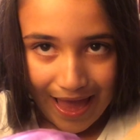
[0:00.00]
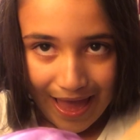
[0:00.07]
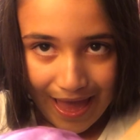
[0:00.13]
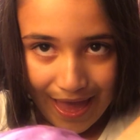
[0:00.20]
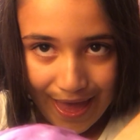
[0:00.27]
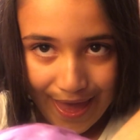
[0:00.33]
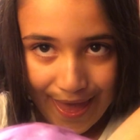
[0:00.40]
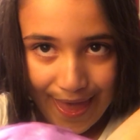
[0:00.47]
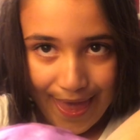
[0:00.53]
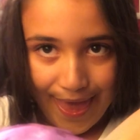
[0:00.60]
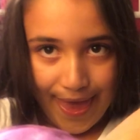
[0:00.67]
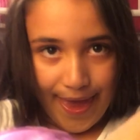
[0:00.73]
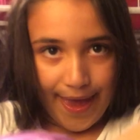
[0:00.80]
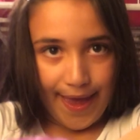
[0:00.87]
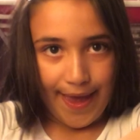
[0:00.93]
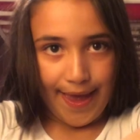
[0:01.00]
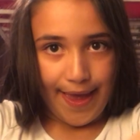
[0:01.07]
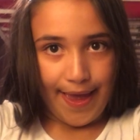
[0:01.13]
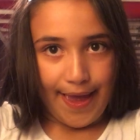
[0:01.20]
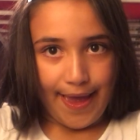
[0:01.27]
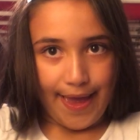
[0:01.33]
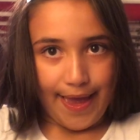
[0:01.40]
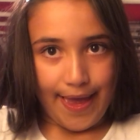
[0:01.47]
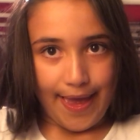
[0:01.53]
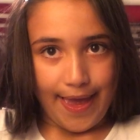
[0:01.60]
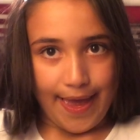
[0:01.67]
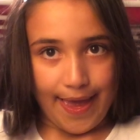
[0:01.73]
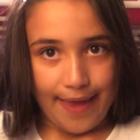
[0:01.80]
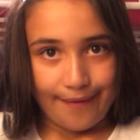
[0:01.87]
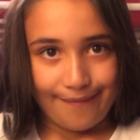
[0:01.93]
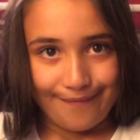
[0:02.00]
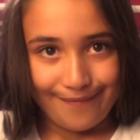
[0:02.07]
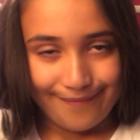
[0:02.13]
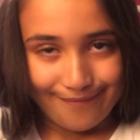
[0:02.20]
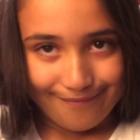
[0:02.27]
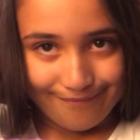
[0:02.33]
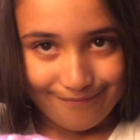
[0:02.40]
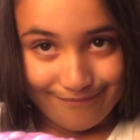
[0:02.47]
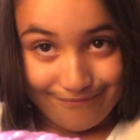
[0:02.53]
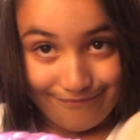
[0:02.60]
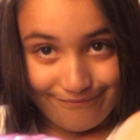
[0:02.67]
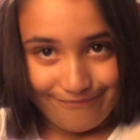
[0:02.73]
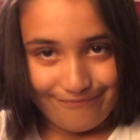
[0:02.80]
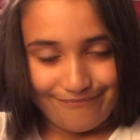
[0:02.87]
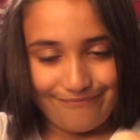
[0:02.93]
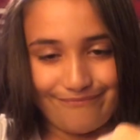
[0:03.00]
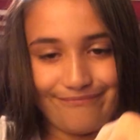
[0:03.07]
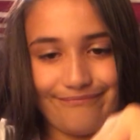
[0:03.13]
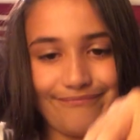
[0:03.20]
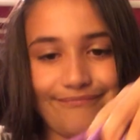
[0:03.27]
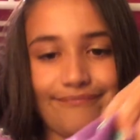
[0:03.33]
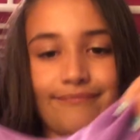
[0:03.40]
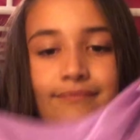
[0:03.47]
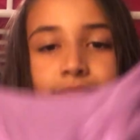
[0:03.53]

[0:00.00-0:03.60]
[no speech]